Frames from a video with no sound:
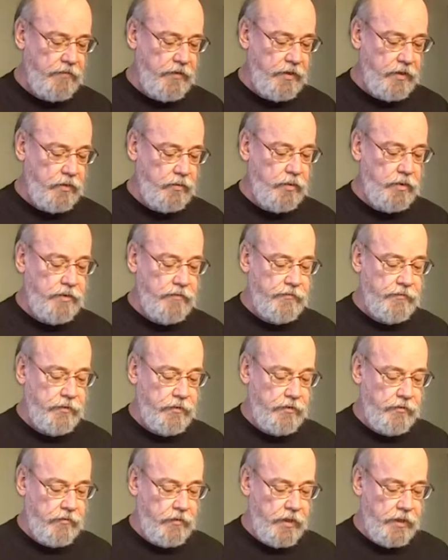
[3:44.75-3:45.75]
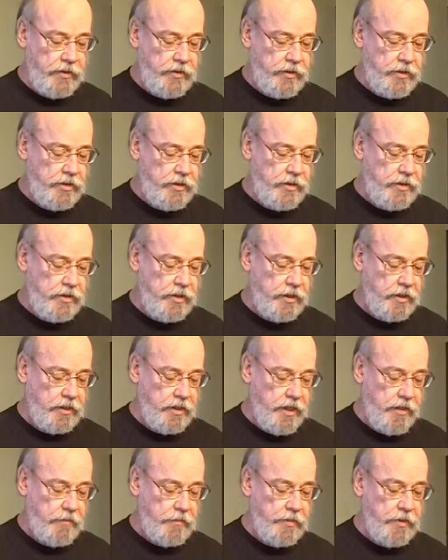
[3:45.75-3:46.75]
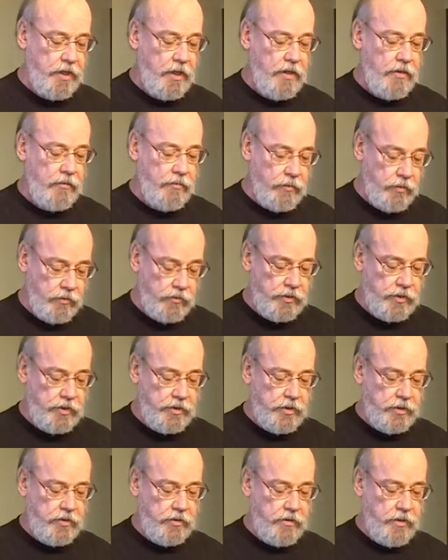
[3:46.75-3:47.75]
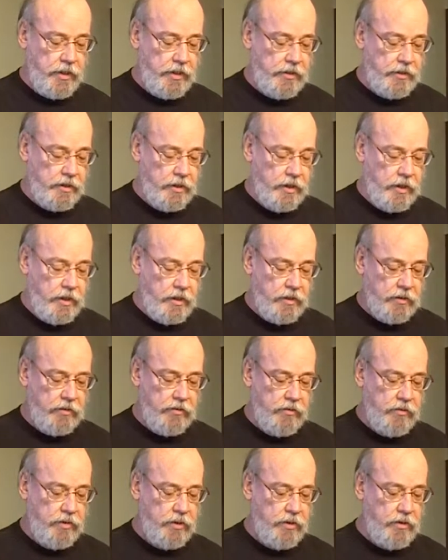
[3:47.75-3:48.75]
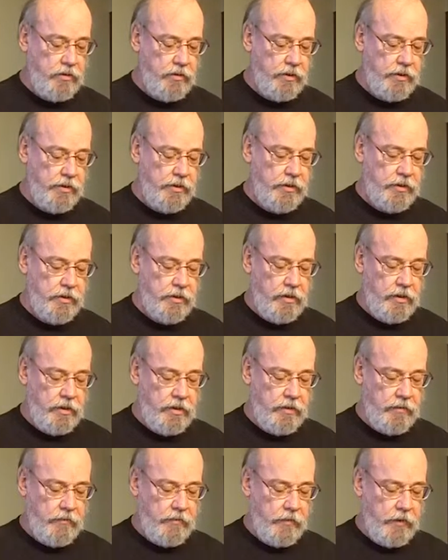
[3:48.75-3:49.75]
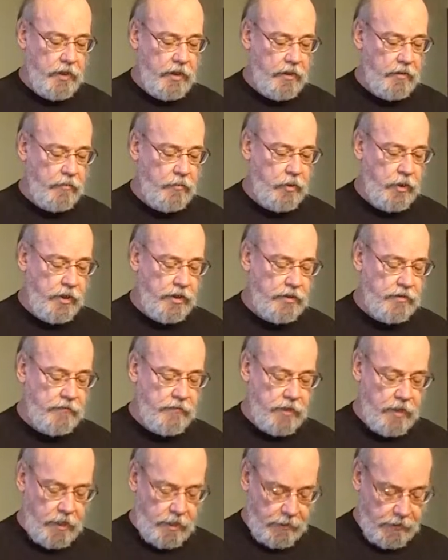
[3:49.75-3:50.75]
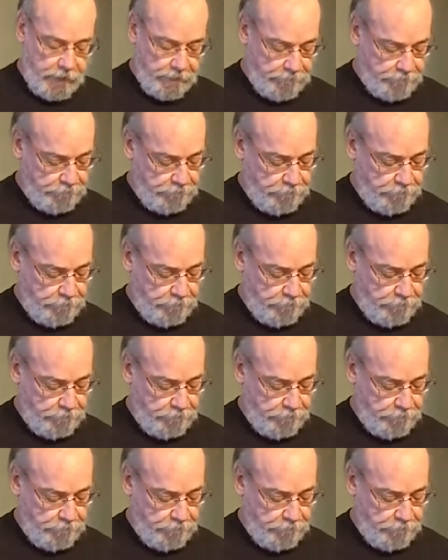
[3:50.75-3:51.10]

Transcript: filled with the fruit of righteousness that comes through Jesus Christ to the glory and praise of God.